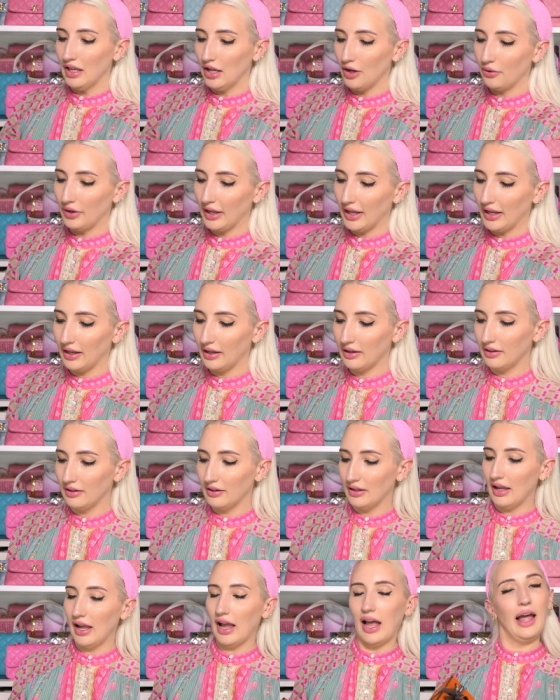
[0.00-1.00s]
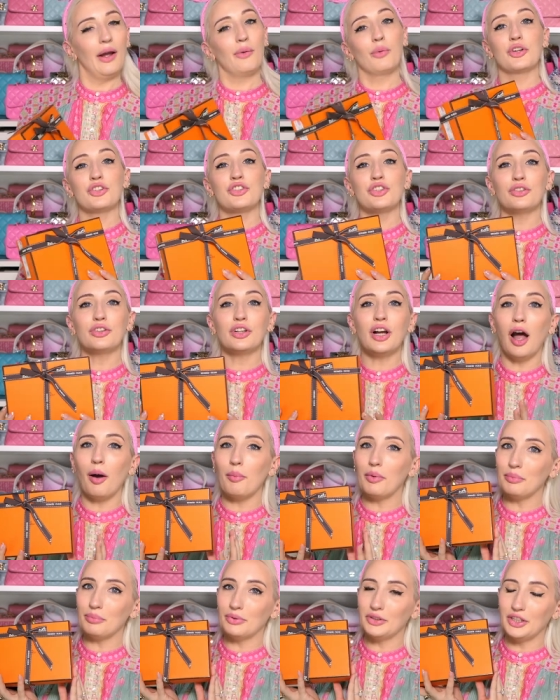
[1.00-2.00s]
Okay, I want you to
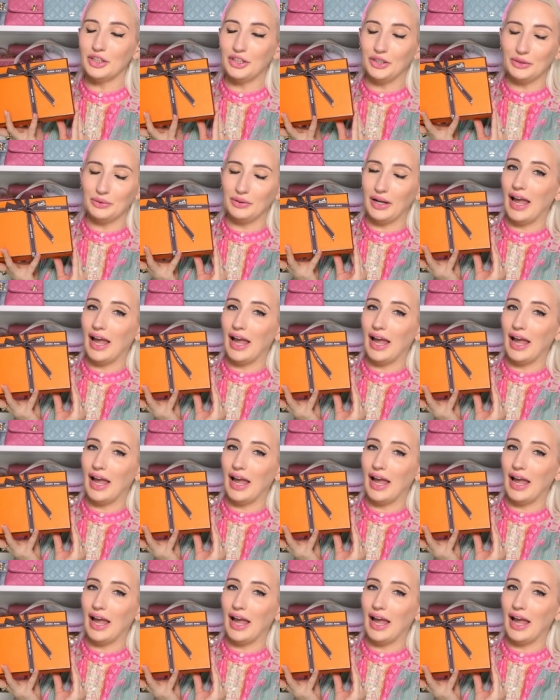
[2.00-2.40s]
comment below